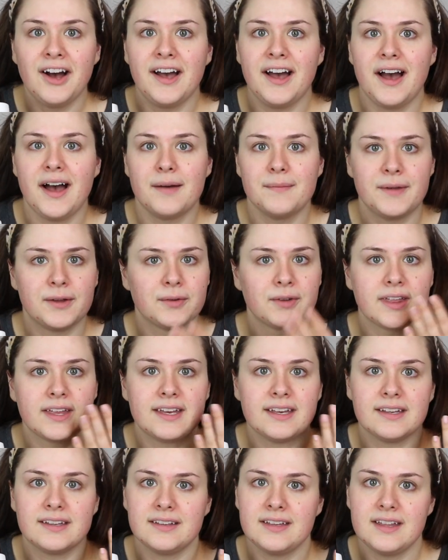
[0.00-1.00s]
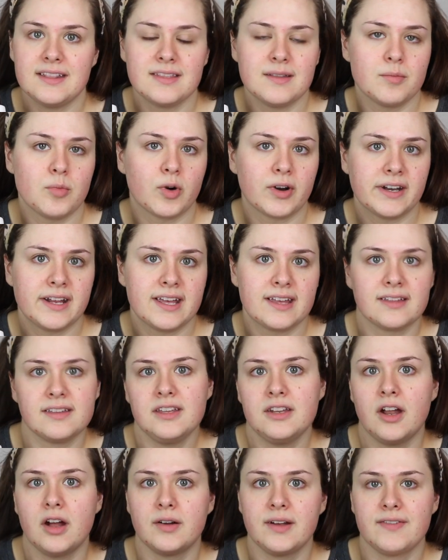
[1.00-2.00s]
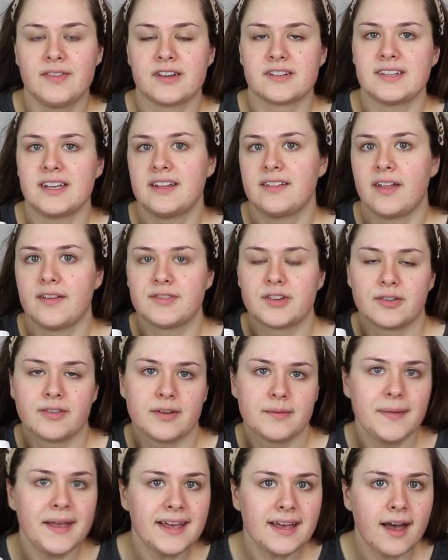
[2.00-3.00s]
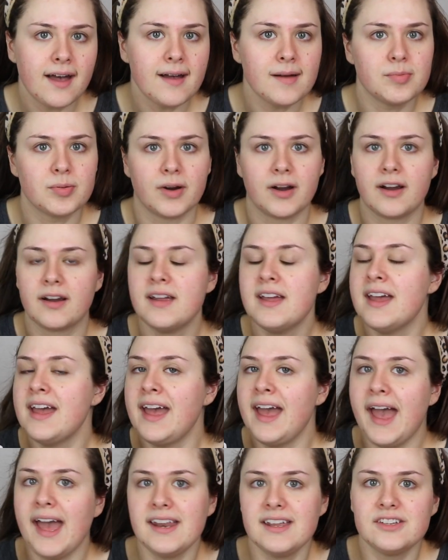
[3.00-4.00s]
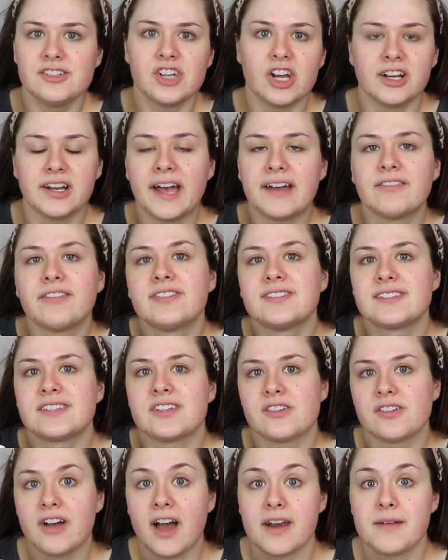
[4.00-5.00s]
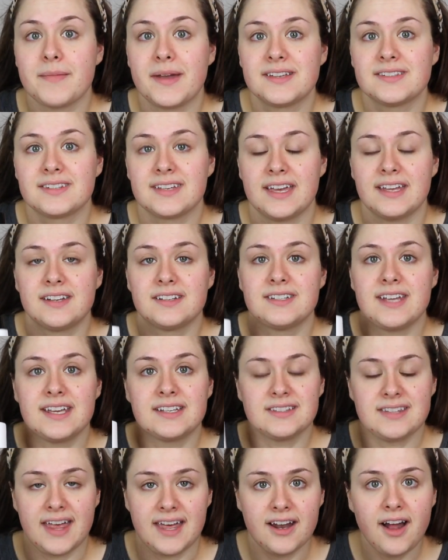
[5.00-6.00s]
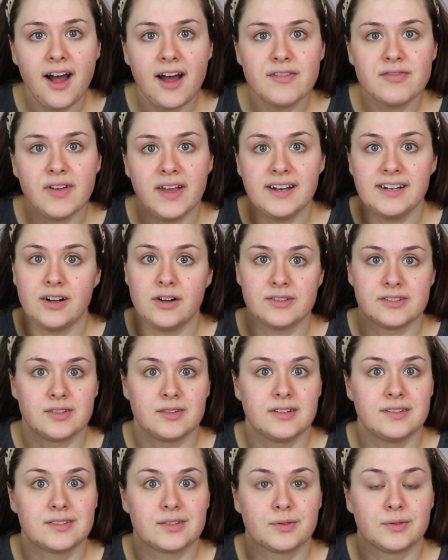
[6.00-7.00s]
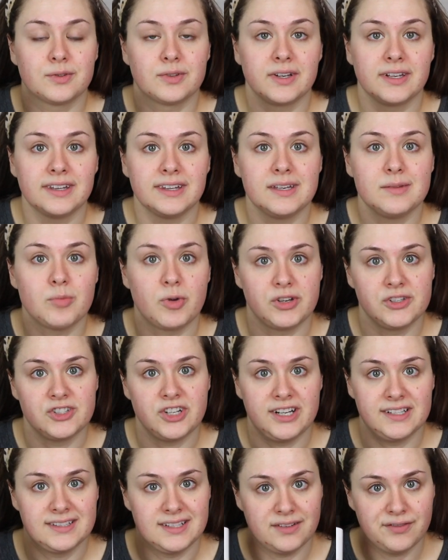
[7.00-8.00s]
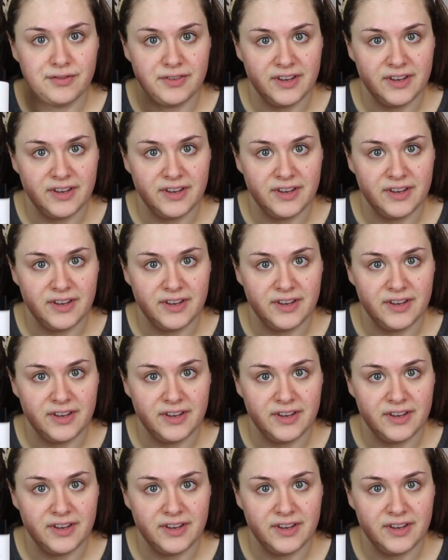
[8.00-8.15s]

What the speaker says: It really, in the morning, you know, if there's any leftover makeup or any junk I've still got on my skin, it takes that off, and it also leaves a really moisturizing